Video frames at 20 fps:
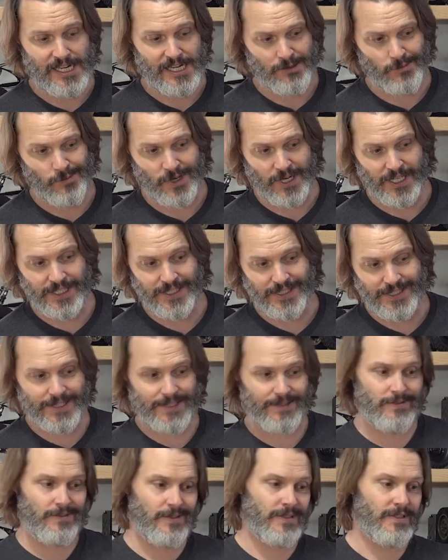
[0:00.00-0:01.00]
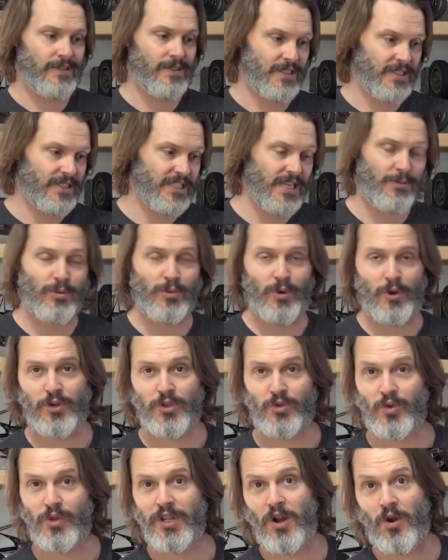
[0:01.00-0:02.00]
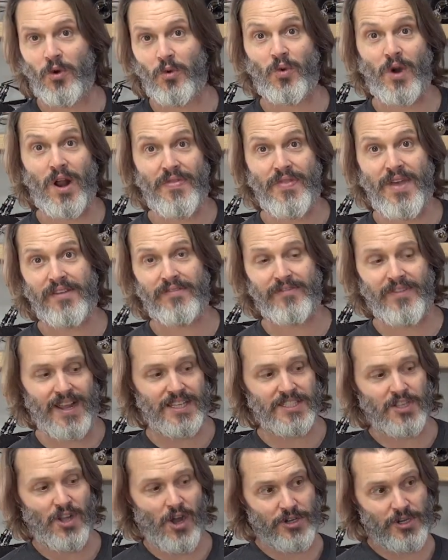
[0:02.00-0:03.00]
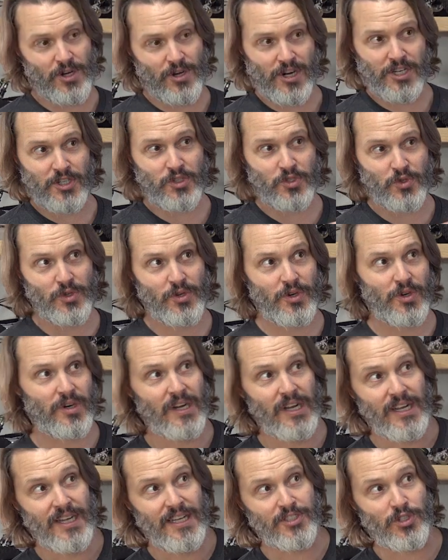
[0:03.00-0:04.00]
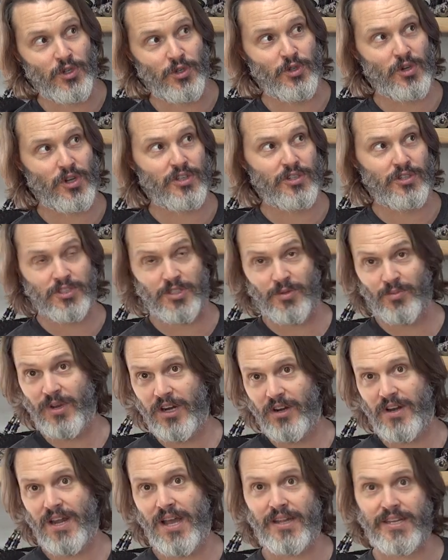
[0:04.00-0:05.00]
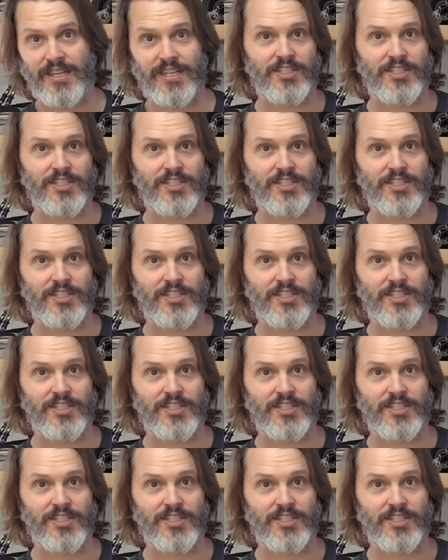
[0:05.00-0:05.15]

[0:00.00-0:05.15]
Because the stepper motors really don't run that fast on your extruder, so you can use some gear down.